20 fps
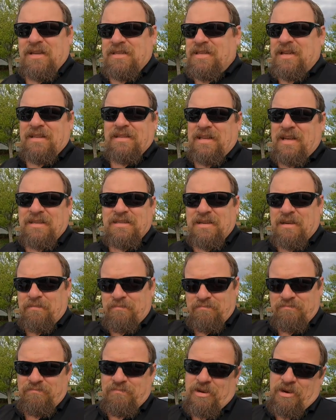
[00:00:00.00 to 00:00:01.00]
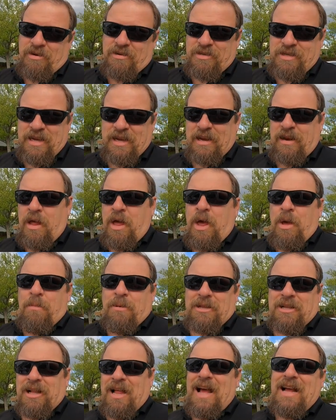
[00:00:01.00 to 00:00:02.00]
unless I can think of something here in a second,
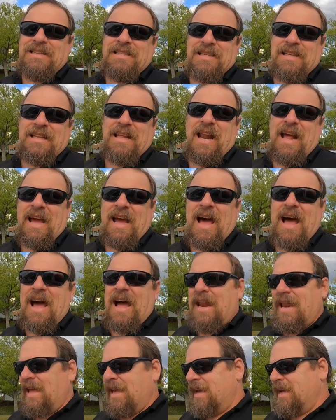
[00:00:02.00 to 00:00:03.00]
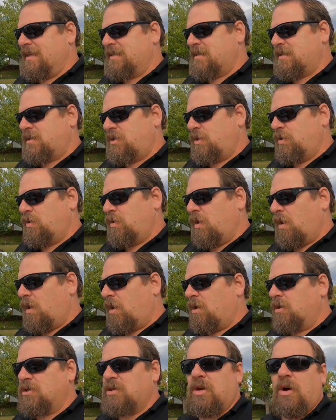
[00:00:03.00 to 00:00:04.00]
but the last thing that I got is to
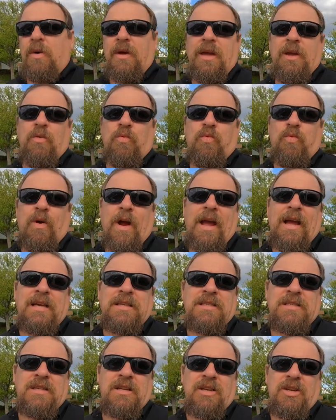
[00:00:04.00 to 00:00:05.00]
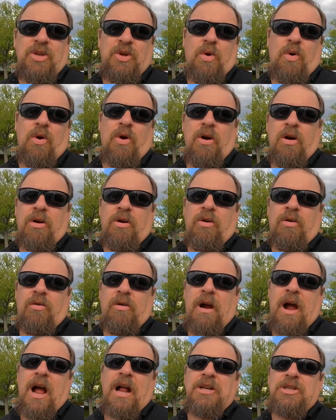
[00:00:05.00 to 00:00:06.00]
also erase your
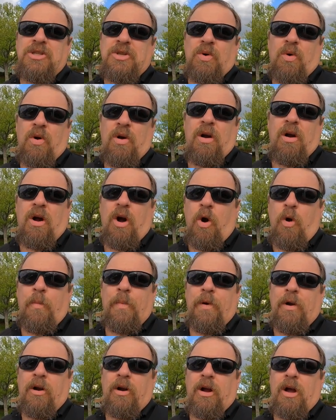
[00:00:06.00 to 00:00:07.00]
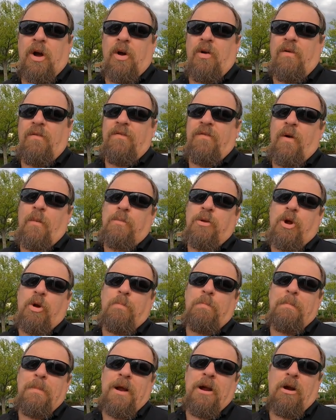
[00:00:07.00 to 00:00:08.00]
garage door opener code from
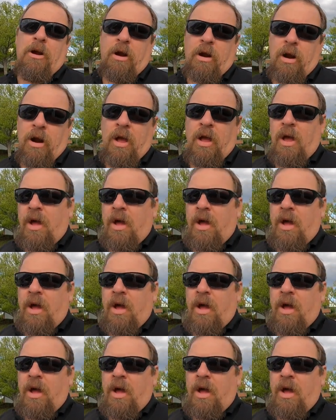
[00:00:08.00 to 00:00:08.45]
your mirror.